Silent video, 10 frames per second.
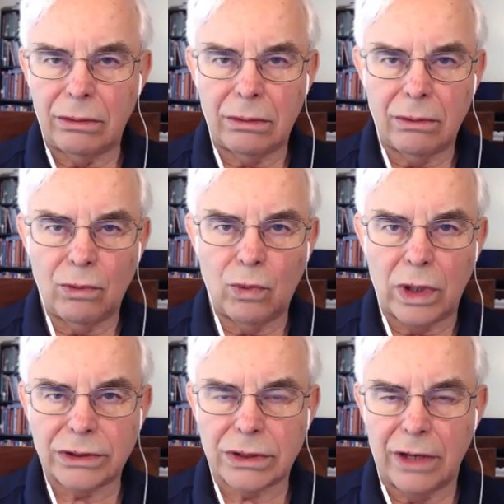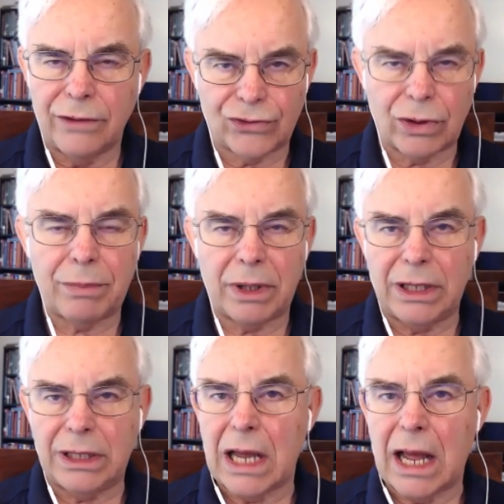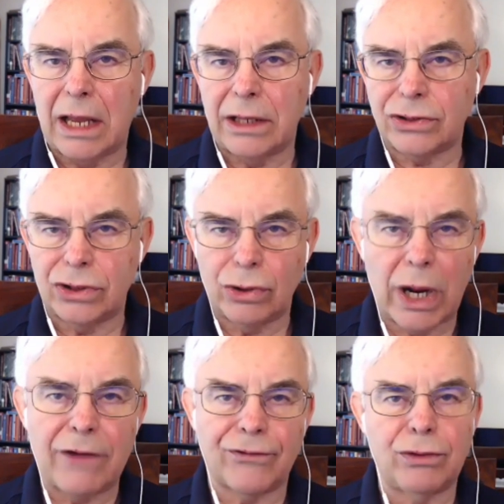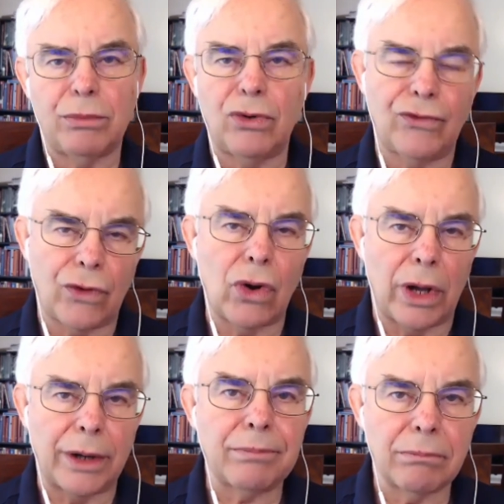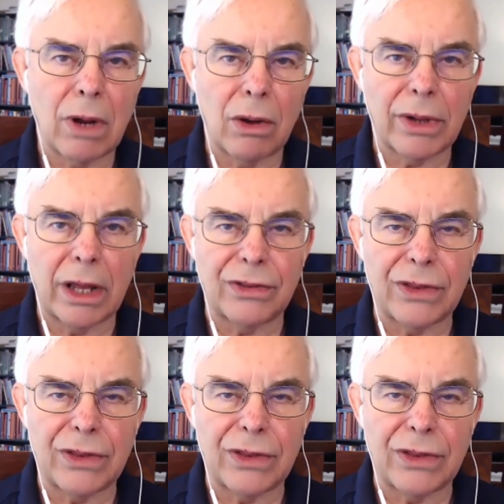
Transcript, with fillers: once, if somebody dies, you have to move on. Okay, that